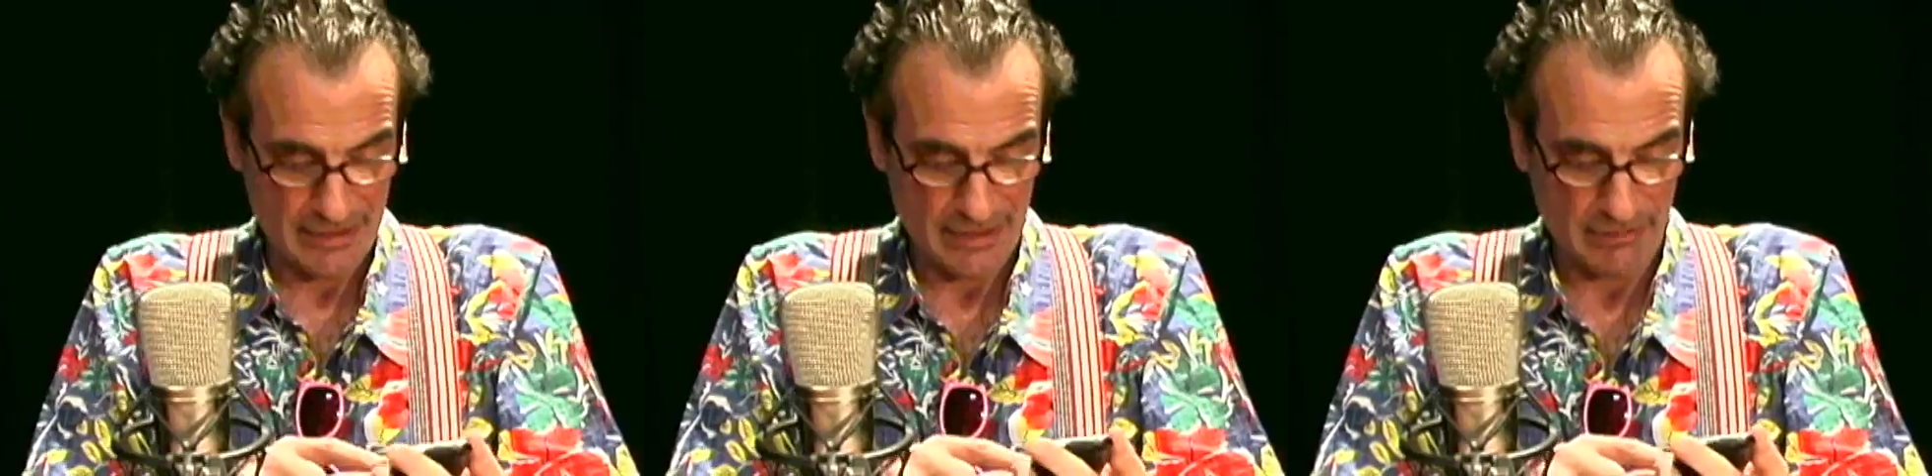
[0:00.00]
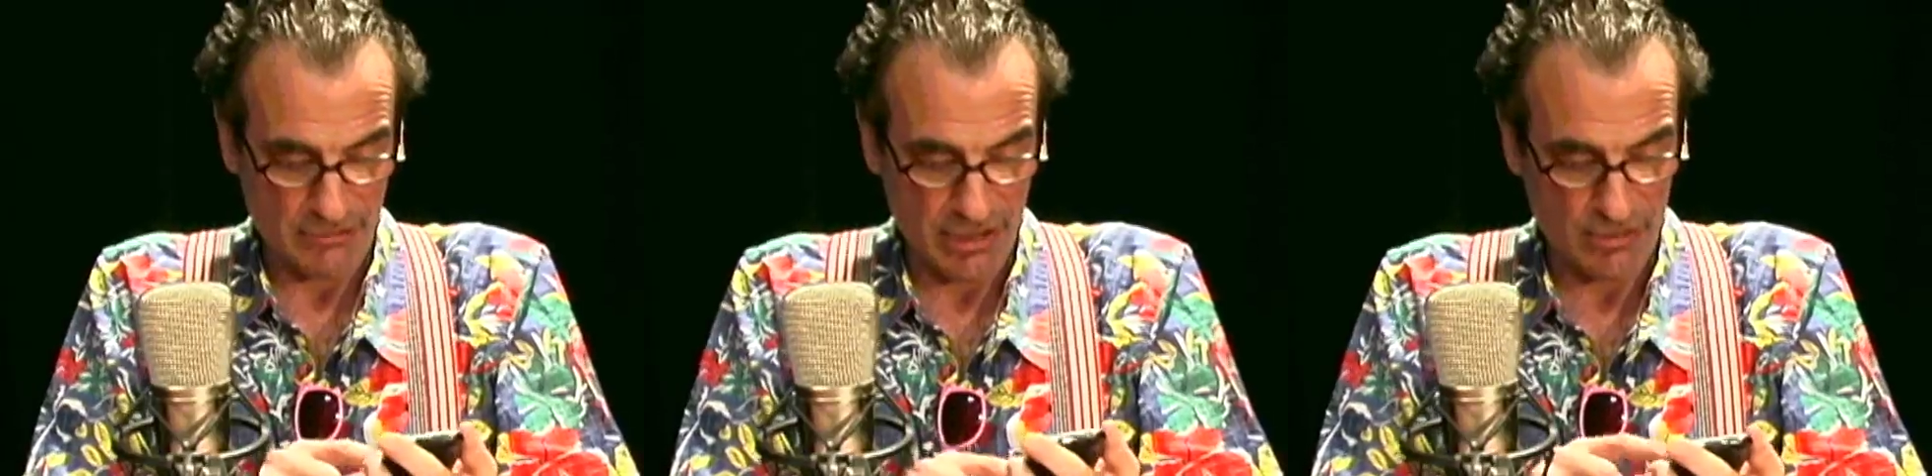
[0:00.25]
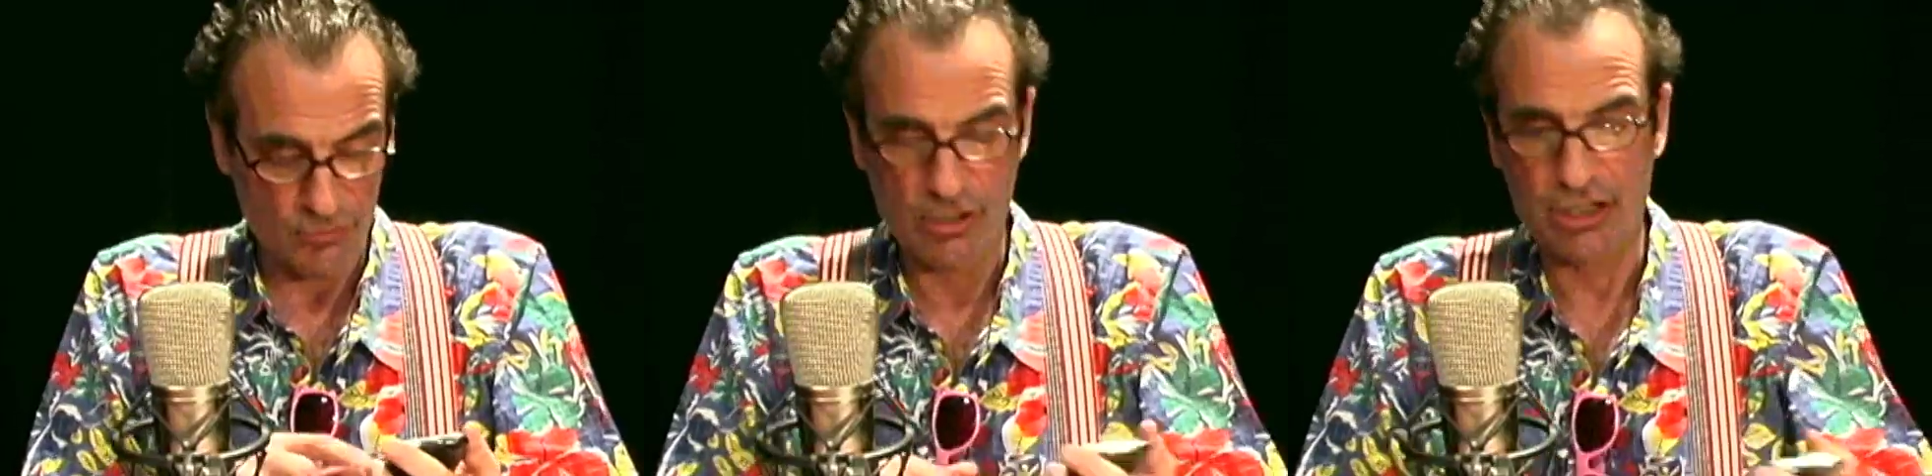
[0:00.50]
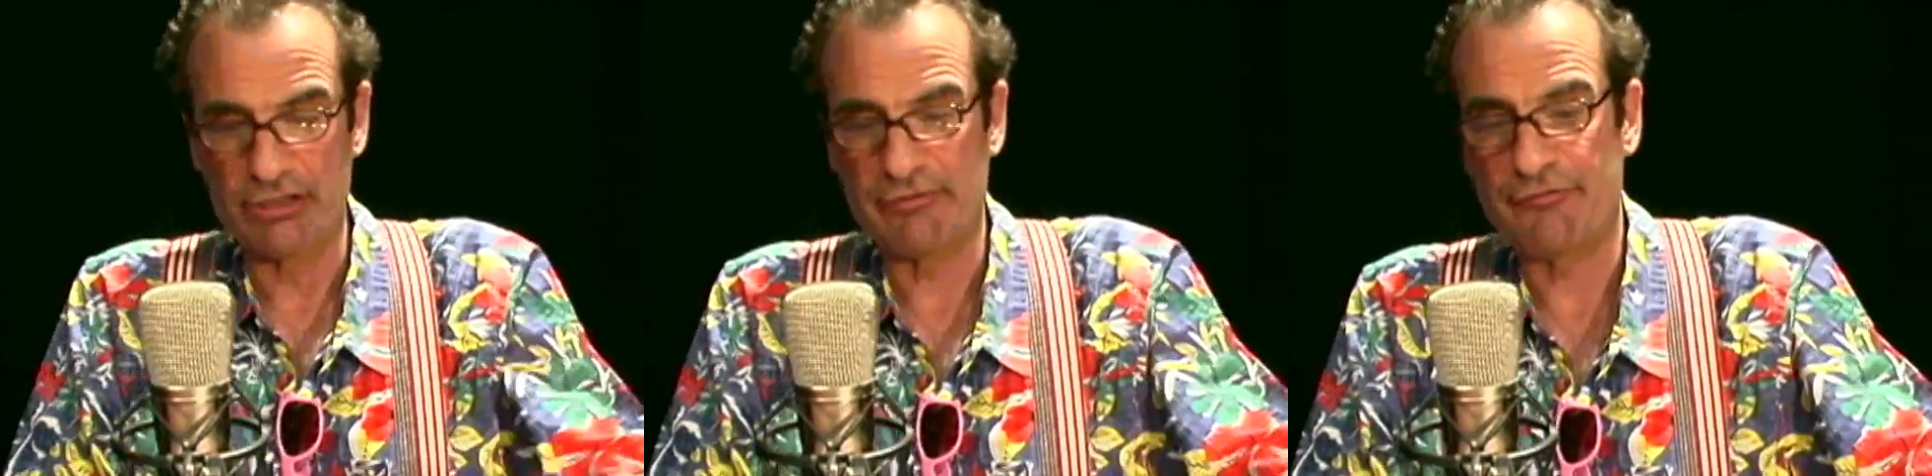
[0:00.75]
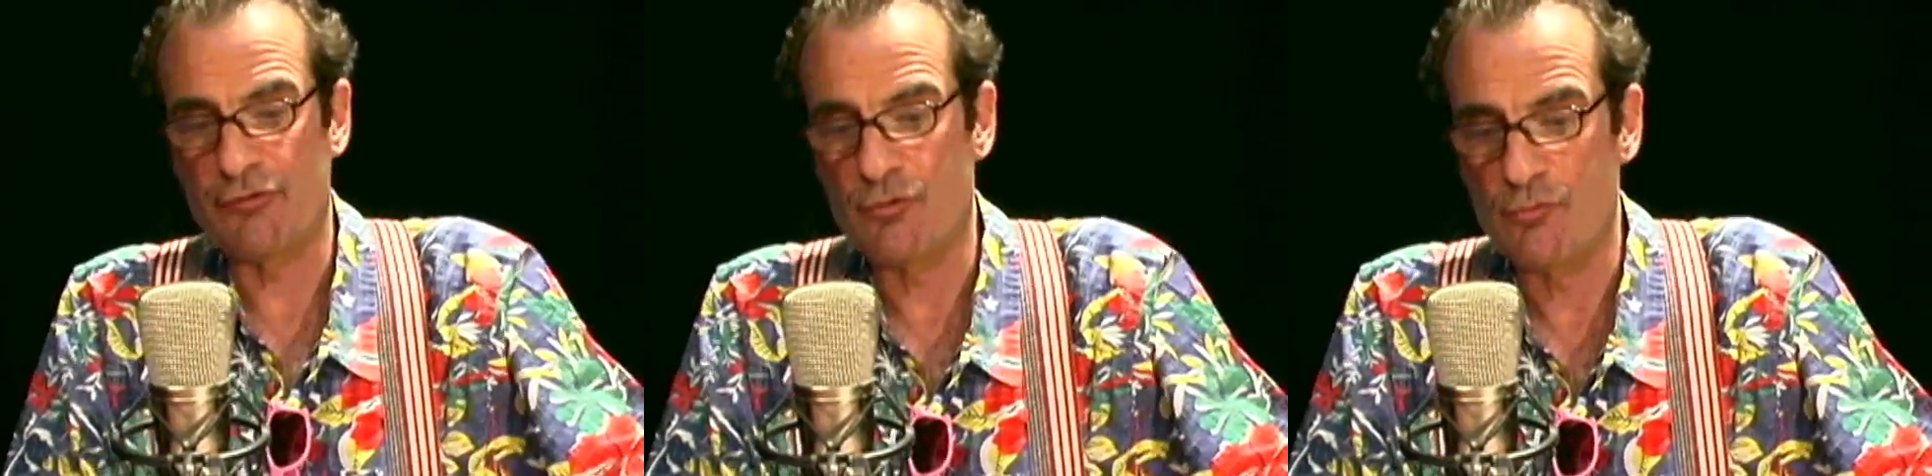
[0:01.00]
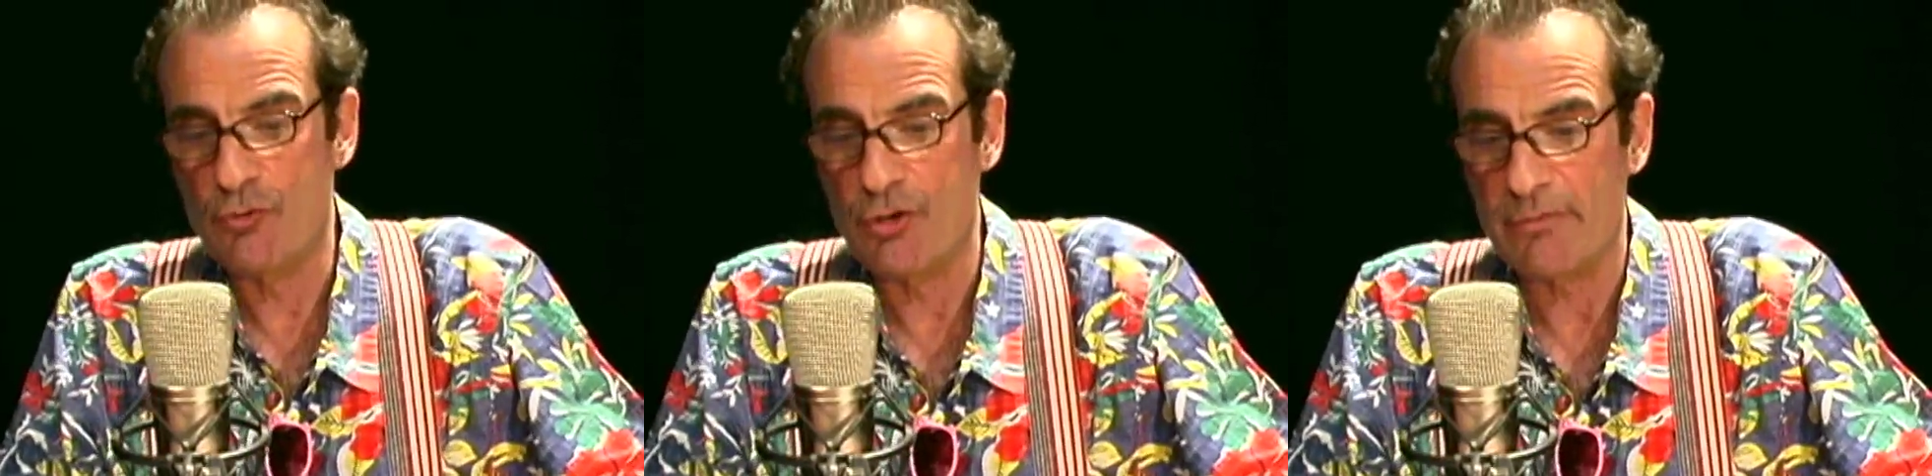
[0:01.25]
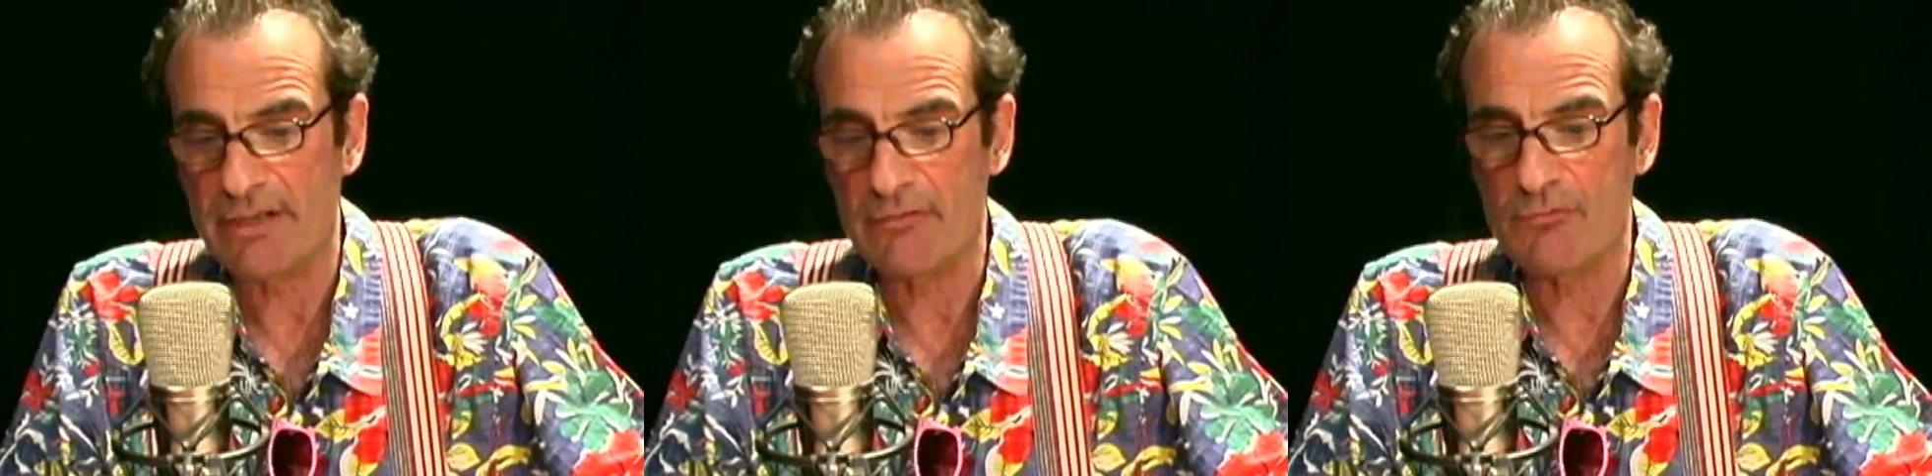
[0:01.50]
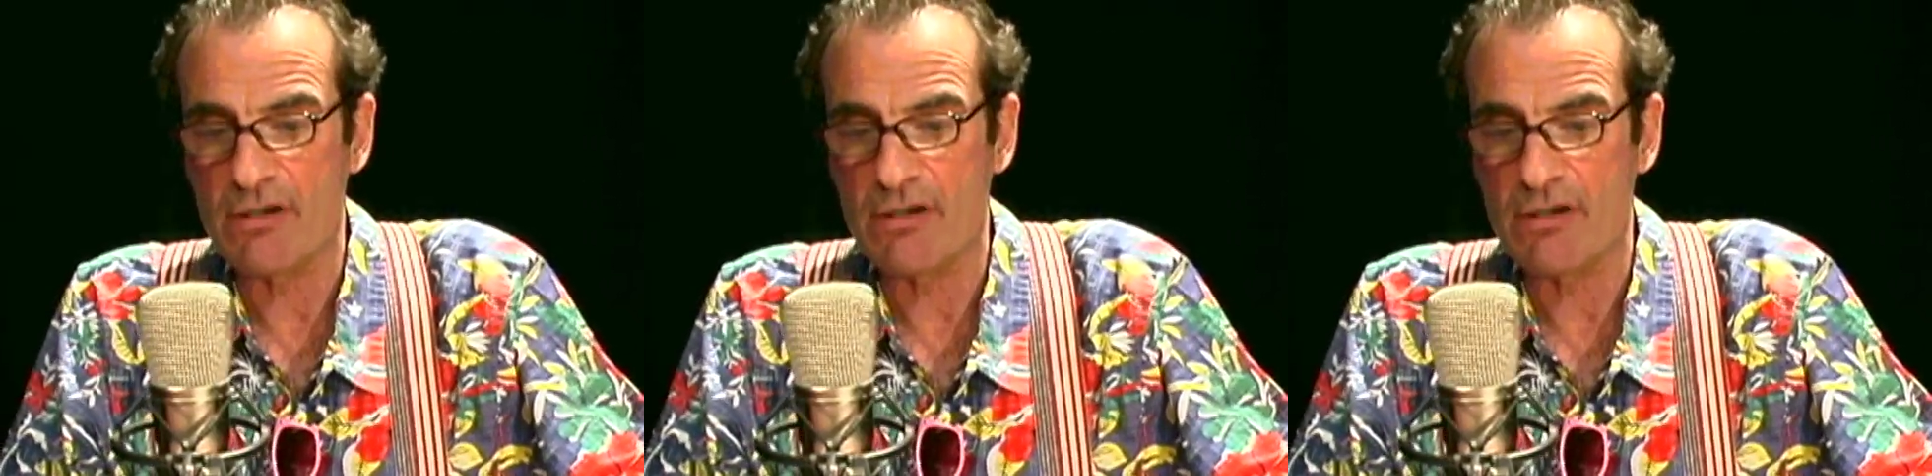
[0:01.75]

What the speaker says: What a wonderful woman.